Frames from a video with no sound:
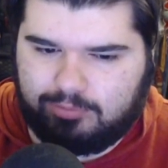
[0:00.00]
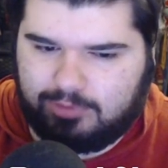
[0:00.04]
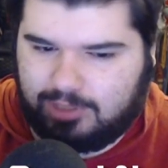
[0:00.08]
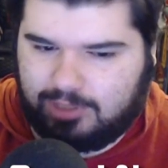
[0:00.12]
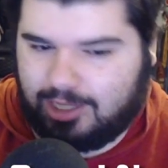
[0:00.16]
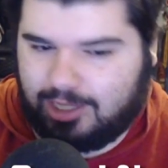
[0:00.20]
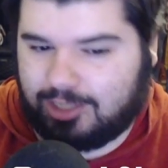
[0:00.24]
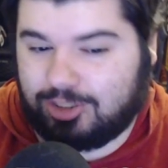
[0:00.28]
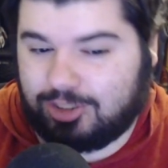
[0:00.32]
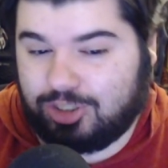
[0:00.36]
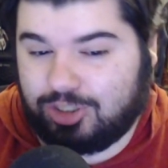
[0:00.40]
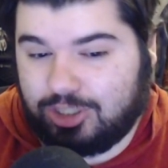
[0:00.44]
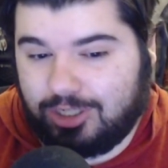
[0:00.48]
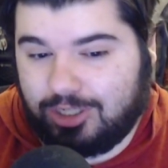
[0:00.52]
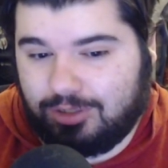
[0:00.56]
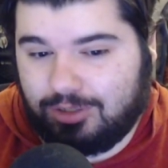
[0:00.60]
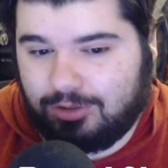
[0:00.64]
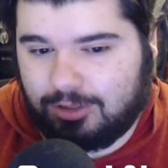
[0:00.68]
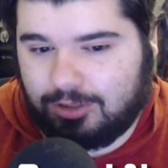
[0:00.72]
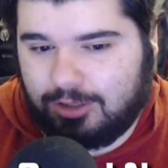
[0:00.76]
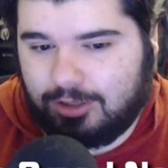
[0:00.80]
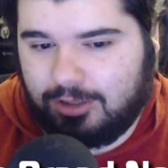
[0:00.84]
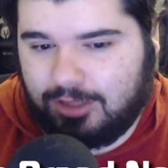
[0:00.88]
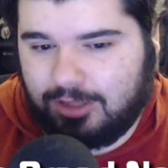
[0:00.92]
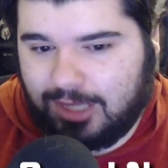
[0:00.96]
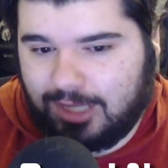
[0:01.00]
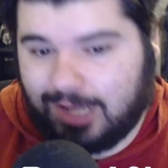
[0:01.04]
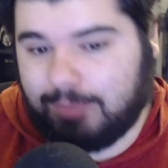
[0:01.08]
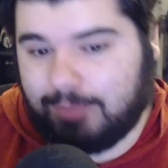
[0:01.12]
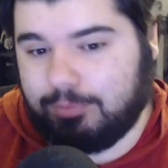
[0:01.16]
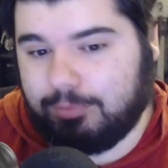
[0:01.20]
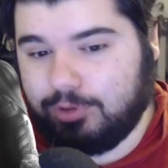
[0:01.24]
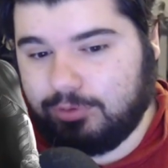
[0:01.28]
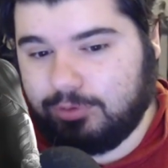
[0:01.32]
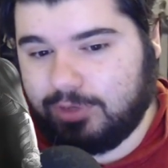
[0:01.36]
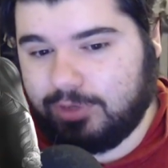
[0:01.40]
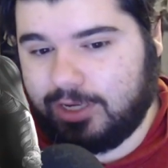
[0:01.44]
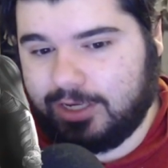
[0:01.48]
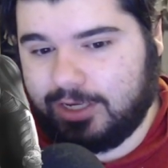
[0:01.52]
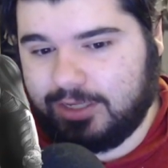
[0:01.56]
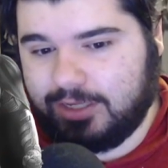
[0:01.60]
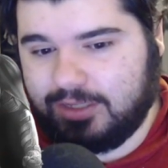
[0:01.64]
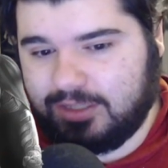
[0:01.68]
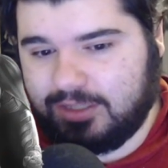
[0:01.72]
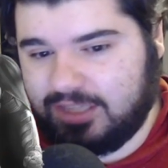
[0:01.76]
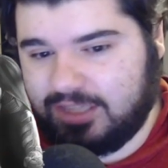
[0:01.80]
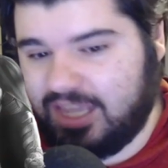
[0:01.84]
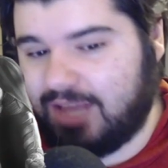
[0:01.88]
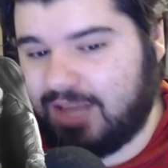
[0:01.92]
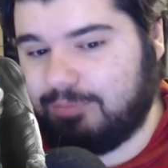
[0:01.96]
You got She-Hulk, you got Moon Knight,
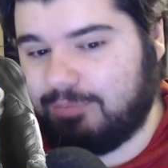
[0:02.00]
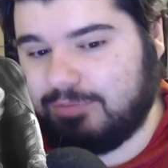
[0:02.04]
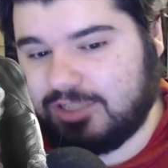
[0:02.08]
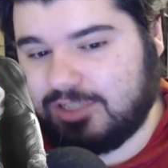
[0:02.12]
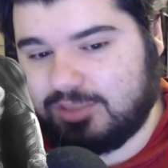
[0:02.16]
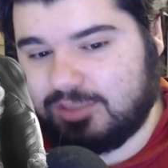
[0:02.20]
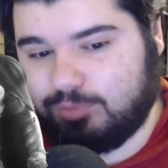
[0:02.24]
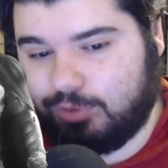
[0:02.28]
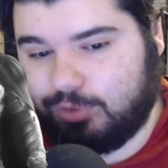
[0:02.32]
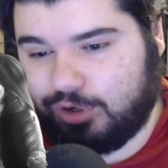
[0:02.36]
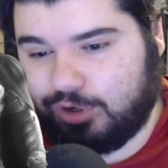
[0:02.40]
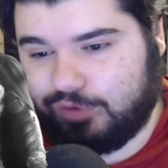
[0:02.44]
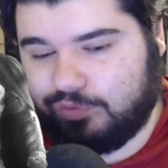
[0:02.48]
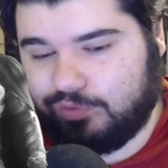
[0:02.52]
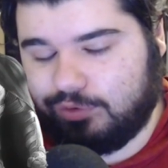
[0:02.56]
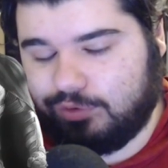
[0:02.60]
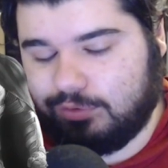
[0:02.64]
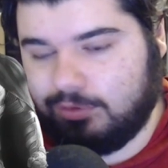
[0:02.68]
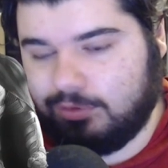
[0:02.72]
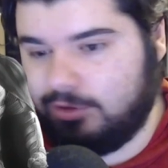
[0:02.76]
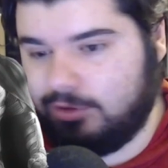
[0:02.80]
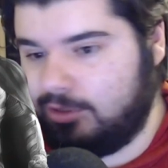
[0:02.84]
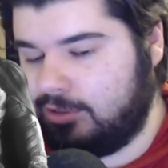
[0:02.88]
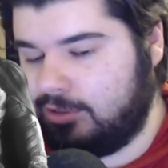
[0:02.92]
you got Ms. Marvel.